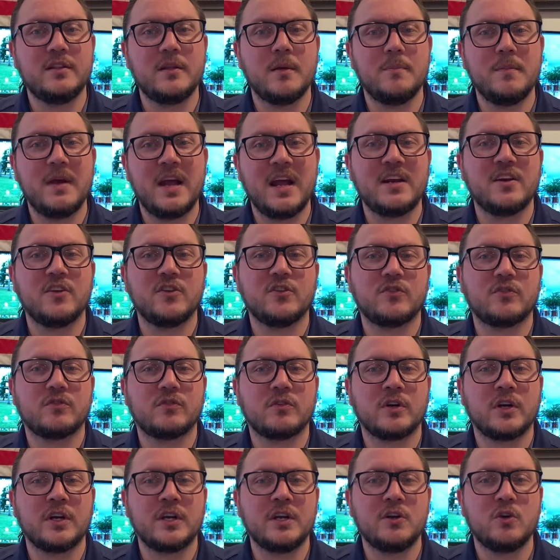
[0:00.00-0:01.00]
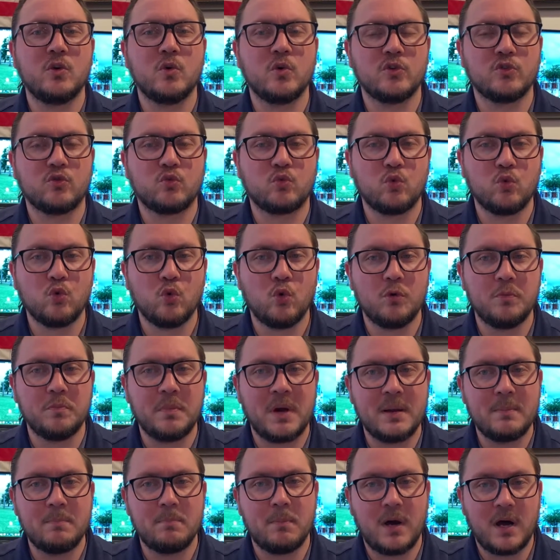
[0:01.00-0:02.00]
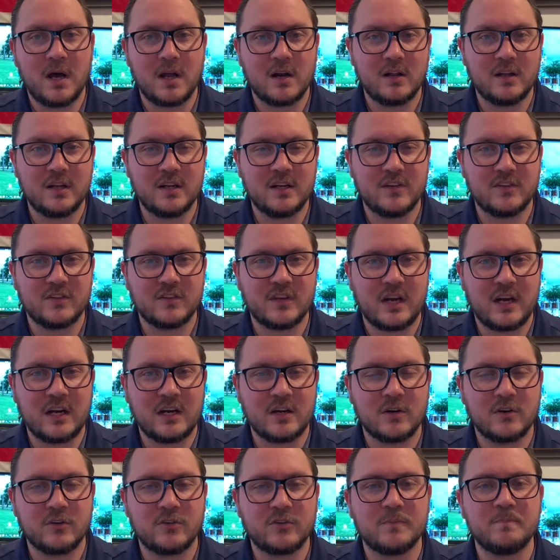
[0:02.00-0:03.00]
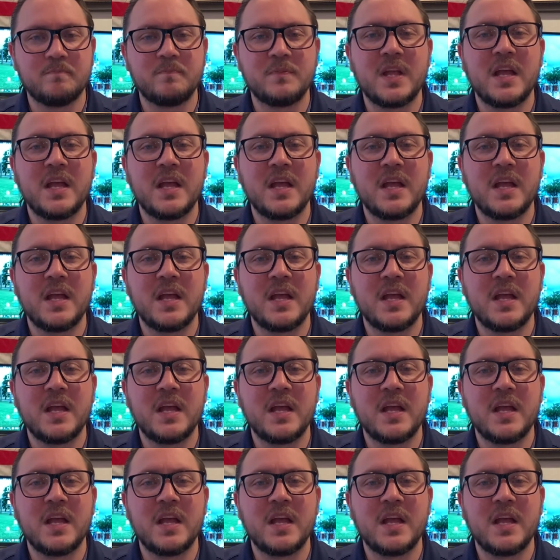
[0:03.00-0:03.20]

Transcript: the man is free who is ruled by bodily desires